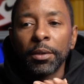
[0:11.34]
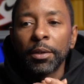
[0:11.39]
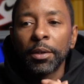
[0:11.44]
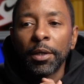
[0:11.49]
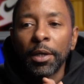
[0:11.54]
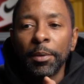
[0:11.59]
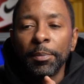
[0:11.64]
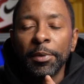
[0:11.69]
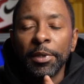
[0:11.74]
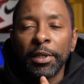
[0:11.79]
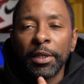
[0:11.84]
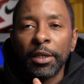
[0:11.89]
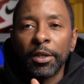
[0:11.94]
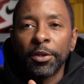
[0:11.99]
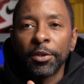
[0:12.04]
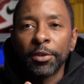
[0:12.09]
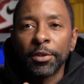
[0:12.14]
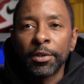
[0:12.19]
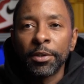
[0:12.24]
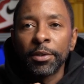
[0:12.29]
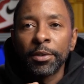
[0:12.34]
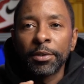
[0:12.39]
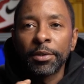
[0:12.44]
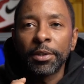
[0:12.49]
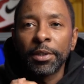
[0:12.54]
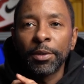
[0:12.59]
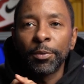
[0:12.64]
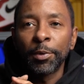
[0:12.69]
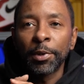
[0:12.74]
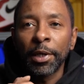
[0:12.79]
come in here and
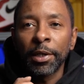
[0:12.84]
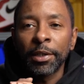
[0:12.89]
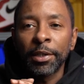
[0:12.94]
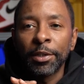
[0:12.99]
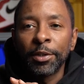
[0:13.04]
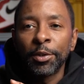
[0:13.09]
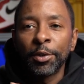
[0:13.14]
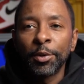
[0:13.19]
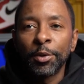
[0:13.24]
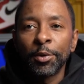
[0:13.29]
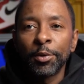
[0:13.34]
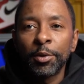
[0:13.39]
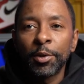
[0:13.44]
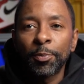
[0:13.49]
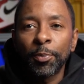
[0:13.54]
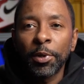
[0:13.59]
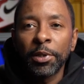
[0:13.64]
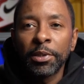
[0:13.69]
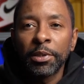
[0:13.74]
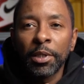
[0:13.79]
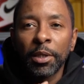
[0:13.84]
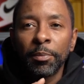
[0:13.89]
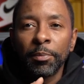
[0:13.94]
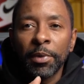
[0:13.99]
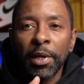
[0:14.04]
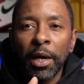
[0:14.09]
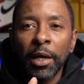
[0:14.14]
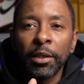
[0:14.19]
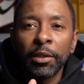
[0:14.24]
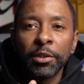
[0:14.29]
see what I can do, spread some
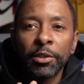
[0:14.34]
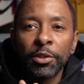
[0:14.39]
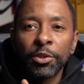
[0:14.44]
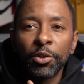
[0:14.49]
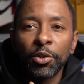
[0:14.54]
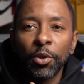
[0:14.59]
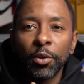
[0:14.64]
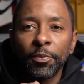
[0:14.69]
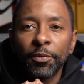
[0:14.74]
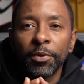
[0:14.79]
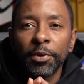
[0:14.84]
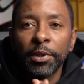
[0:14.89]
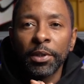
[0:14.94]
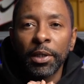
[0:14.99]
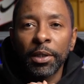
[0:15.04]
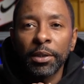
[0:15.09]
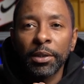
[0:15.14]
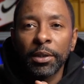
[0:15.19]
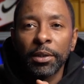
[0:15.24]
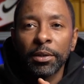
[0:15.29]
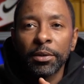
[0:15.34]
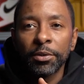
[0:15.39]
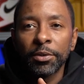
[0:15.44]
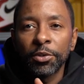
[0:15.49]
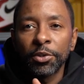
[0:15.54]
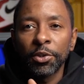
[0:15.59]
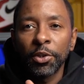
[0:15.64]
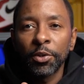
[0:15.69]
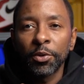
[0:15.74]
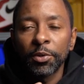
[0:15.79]
knowledge. Hopefully I can
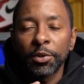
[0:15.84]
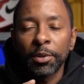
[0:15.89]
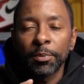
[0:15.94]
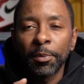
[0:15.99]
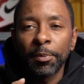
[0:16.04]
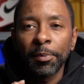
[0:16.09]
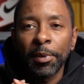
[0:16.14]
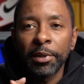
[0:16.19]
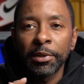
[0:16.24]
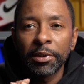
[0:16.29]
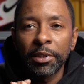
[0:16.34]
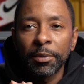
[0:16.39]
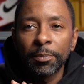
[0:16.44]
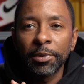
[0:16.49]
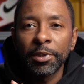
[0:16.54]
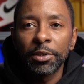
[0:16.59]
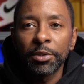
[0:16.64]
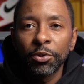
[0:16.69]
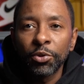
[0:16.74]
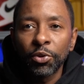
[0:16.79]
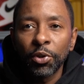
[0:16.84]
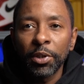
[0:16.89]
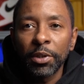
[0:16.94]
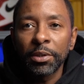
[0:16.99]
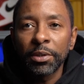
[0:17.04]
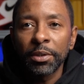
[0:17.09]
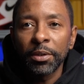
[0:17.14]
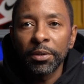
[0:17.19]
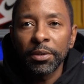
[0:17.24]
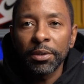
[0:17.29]
show some of my tips and
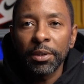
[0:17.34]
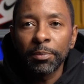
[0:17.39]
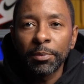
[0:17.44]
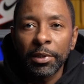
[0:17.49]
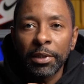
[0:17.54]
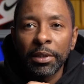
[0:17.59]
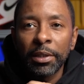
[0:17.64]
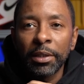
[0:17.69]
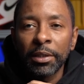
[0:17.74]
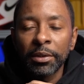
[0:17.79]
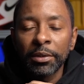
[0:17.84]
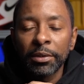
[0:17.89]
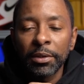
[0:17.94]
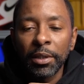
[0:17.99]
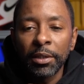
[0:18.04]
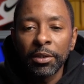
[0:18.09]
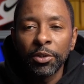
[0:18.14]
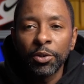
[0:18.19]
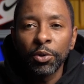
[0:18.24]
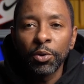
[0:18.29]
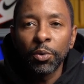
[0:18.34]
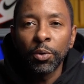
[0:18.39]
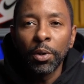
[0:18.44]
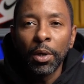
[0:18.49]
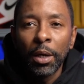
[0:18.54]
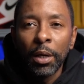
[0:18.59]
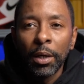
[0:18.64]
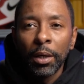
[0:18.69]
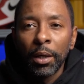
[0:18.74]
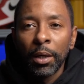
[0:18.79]
tricks of some of the things I do.
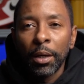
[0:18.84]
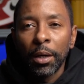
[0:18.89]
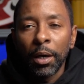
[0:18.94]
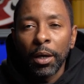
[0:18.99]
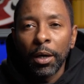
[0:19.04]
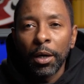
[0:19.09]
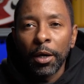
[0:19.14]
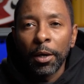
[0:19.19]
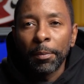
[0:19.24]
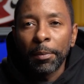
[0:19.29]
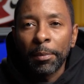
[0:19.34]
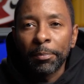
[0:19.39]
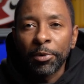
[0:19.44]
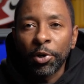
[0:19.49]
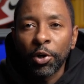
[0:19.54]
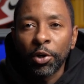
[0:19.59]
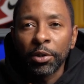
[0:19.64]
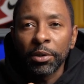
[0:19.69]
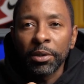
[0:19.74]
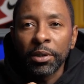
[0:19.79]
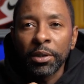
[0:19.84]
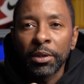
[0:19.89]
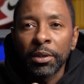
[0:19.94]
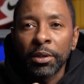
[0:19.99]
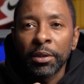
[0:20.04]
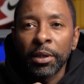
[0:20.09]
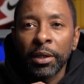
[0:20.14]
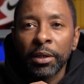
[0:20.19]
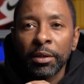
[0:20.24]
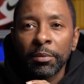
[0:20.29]
I'm currently an
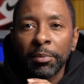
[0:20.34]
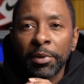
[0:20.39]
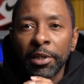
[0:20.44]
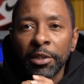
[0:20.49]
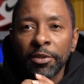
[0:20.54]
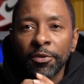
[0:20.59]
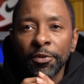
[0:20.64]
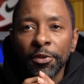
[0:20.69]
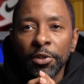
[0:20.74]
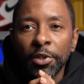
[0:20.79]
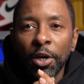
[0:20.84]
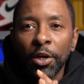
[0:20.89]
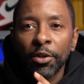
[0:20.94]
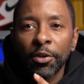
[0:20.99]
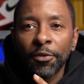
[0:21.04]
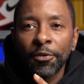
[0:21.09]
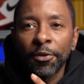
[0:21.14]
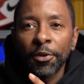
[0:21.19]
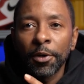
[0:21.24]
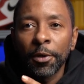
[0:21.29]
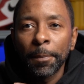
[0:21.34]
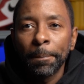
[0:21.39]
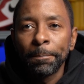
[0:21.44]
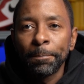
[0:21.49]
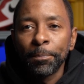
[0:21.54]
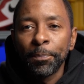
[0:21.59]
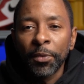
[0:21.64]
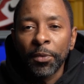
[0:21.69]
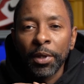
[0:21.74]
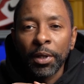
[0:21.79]
Atlanta-based photographer,
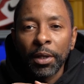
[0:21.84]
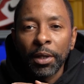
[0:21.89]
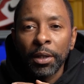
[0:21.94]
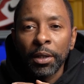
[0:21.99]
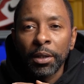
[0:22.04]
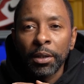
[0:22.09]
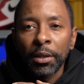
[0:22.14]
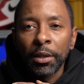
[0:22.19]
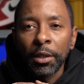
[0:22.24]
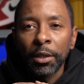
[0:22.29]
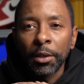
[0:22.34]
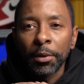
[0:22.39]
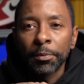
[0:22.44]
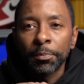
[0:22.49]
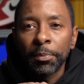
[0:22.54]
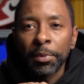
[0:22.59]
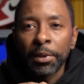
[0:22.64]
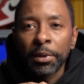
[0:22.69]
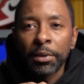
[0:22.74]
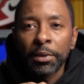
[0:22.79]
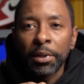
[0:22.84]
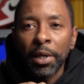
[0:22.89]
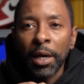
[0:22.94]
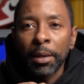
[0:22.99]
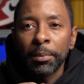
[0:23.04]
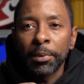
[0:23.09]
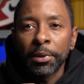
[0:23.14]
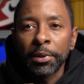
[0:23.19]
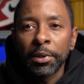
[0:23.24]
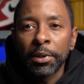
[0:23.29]
and I've been
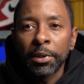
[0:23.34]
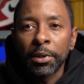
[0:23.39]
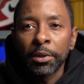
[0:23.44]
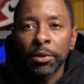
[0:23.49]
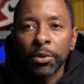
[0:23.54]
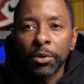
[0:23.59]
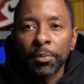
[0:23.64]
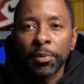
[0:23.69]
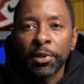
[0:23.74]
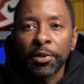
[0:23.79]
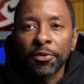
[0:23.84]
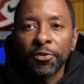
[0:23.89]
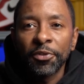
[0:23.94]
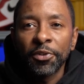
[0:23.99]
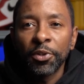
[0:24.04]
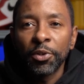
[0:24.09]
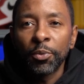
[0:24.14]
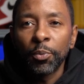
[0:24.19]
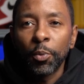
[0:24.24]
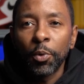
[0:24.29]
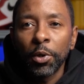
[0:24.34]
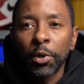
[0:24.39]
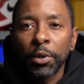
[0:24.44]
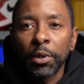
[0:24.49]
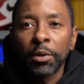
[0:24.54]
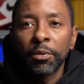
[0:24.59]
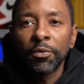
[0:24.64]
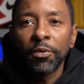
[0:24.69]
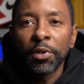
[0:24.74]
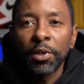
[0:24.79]
dabbling in a little bit of film work
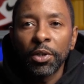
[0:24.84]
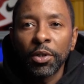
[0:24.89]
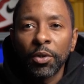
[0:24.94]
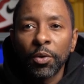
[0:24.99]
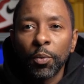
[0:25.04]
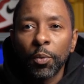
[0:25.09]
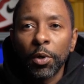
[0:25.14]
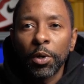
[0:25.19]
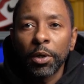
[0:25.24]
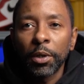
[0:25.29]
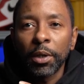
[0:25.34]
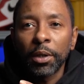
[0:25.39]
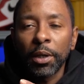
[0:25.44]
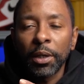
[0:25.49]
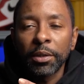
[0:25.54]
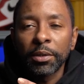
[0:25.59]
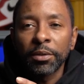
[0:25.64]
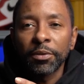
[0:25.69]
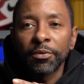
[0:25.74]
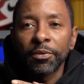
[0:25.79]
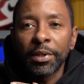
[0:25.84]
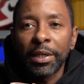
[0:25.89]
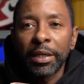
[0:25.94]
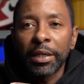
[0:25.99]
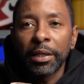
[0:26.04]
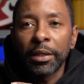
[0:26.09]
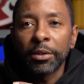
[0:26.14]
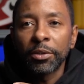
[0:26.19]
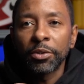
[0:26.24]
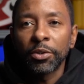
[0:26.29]
and video work as of
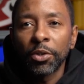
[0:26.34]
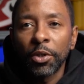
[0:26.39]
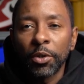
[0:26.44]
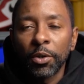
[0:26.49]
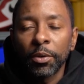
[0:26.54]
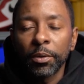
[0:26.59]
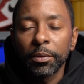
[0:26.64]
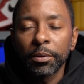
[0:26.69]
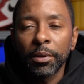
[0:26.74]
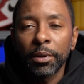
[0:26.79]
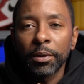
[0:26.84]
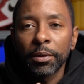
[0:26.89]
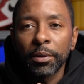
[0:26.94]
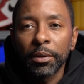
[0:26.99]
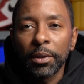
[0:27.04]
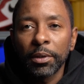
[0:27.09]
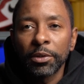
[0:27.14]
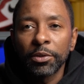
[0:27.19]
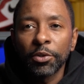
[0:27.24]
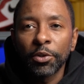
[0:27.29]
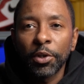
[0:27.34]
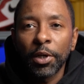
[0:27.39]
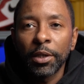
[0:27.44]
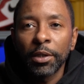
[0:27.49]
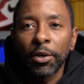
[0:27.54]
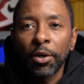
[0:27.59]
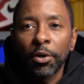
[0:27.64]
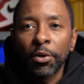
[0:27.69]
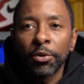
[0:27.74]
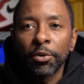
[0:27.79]
late, so things are kind
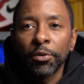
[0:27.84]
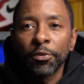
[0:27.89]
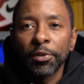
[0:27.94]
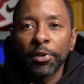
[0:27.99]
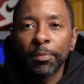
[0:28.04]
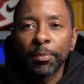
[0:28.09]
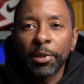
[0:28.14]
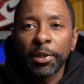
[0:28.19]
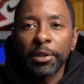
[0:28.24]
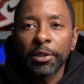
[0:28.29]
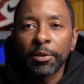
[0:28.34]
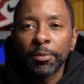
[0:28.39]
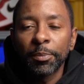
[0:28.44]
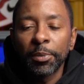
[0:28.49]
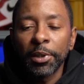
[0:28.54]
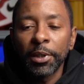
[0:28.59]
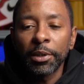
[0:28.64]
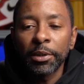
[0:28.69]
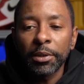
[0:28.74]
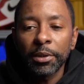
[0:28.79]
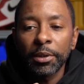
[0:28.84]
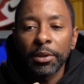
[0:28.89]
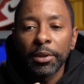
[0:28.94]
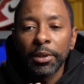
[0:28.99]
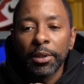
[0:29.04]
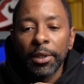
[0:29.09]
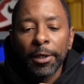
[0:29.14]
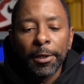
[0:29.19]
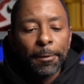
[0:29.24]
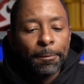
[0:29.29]
of all over the place. But
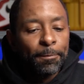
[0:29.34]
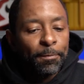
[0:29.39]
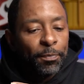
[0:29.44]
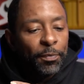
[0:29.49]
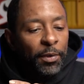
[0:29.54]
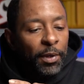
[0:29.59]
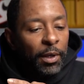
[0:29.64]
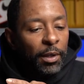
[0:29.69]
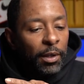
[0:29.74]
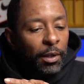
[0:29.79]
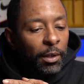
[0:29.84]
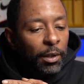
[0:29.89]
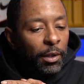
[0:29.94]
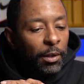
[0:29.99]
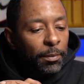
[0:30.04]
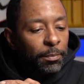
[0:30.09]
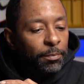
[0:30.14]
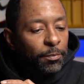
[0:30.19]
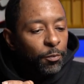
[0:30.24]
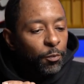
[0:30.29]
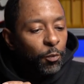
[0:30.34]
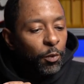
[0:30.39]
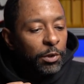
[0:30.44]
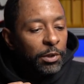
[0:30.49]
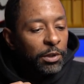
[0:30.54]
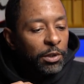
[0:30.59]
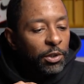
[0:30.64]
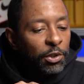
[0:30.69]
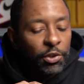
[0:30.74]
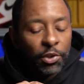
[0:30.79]

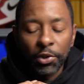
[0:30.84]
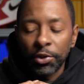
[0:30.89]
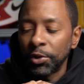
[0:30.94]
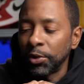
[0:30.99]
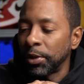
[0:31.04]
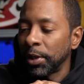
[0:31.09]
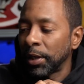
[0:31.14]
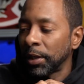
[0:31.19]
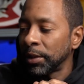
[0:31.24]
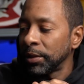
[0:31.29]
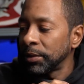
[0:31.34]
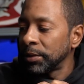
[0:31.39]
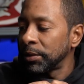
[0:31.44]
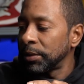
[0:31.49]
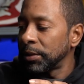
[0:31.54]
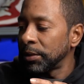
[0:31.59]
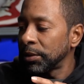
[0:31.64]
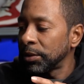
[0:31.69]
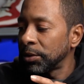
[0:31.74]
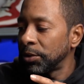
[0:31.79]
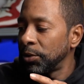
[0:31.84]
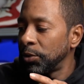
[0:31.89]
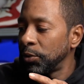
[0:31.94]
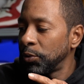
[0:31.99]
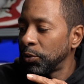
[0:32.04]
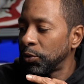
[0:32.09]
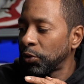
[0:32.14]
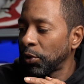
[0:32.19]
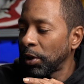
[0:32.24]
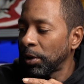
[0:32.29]
wanted to show you guys this new
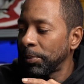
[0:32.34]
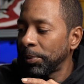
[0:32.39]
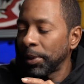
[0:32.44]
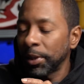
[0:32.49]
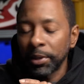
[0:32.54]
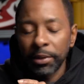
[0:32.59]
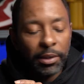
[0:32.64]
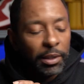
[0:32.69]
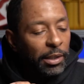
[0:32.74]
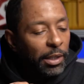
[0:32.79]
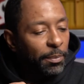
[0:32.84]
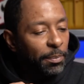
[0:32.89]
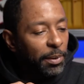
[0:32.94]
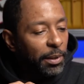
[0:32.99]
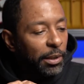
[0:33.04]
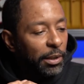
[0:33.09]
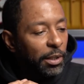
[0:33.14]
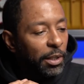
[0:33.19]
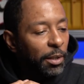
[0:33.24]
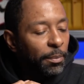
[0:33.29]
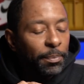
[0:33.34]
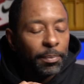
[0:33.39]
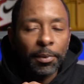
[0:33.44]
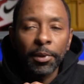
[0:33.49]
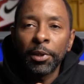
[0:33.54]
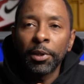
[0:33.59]
tripod that I picked up